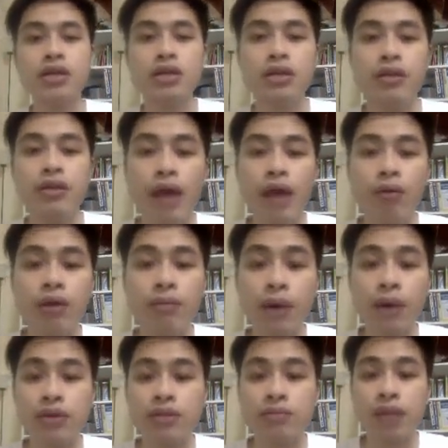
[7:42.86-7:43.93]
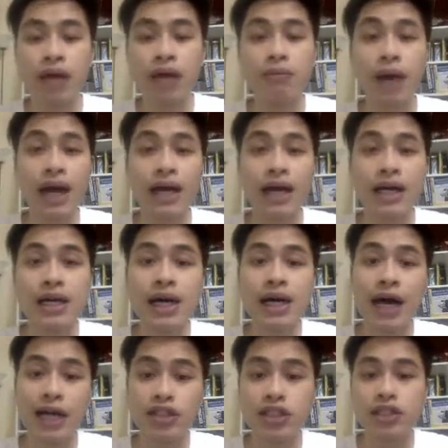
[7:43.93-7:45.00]
Then we multiply by
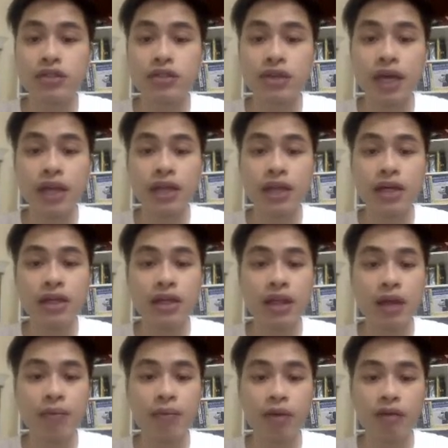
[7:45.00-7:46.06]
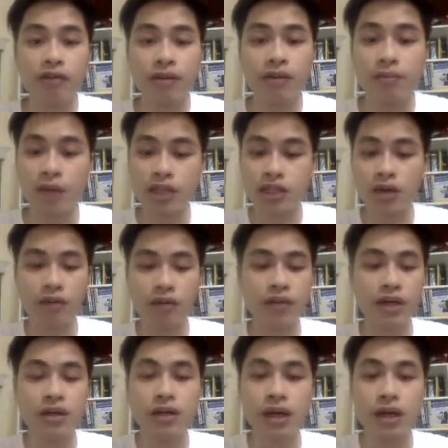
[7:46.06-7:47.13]
100 to get the net profit margin of
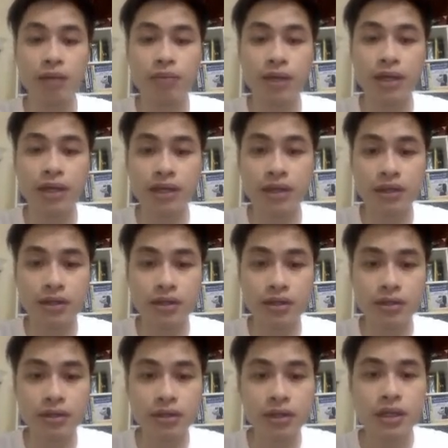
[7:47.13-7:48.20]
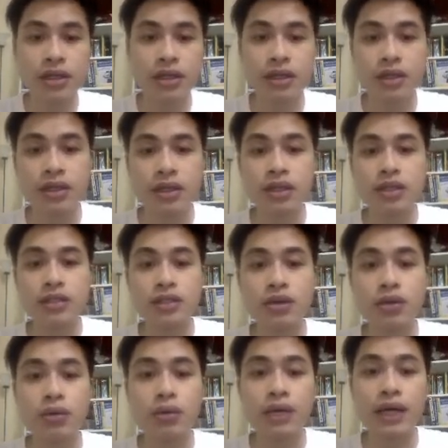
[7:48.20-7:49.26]
the company.
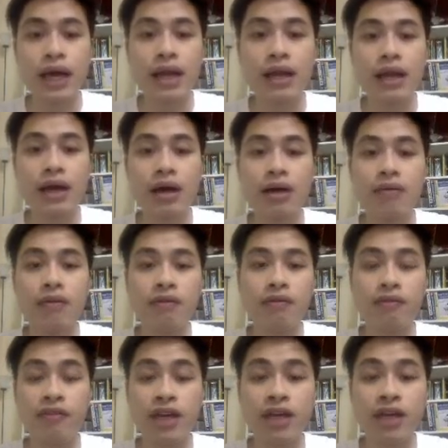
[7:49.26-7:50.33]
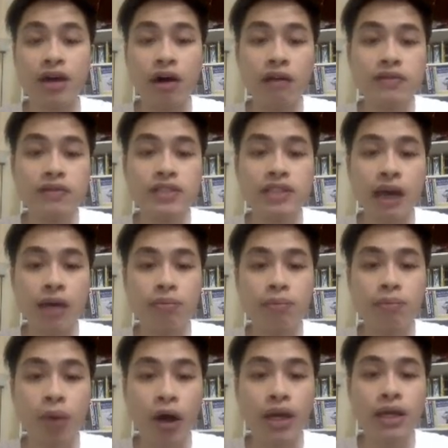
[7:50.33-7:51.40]
So we get a figure of
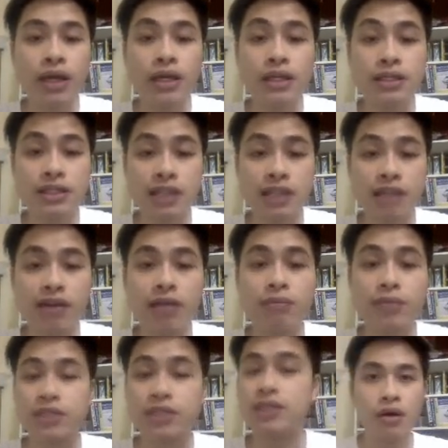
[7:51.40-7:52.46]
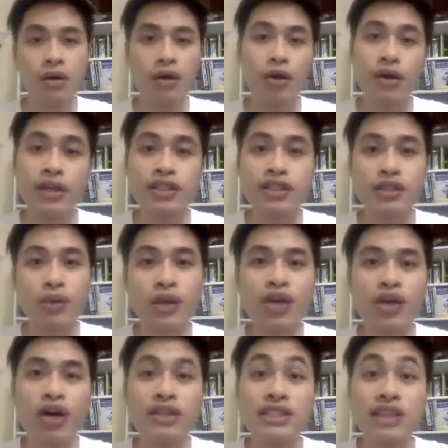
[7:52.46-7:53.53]
7.7%. Okay, so we
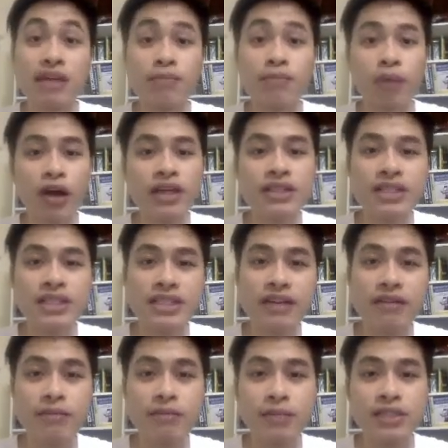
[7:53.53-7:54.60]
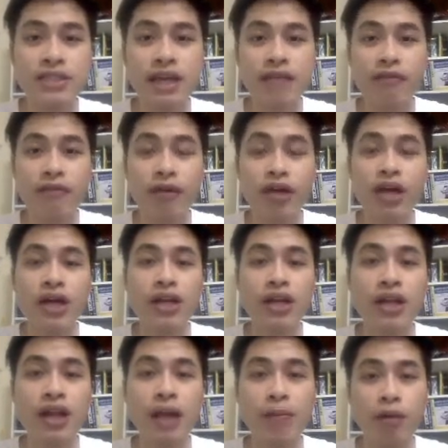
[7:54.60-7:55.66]
got 7.7% for the
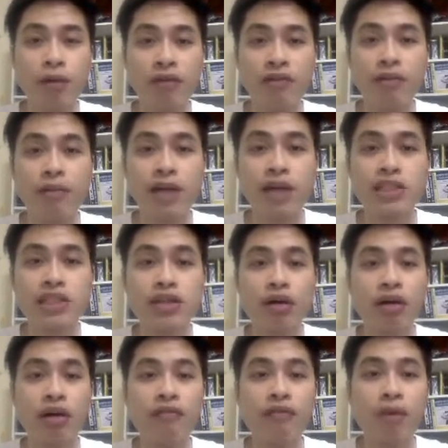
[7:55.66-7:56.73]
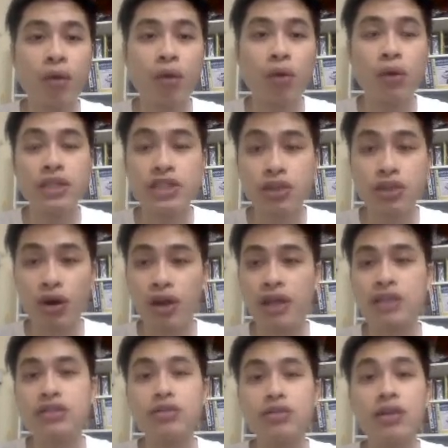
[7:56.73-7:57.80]
net profit margin of Owens
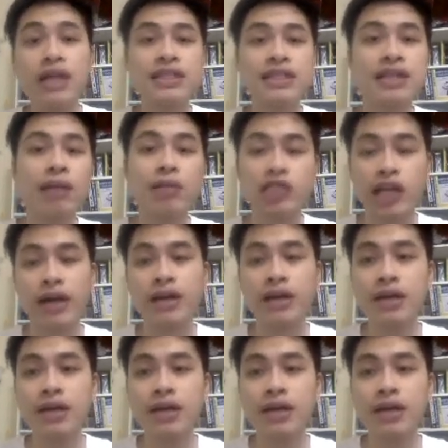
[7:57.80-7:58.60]
Corning. So let's double check.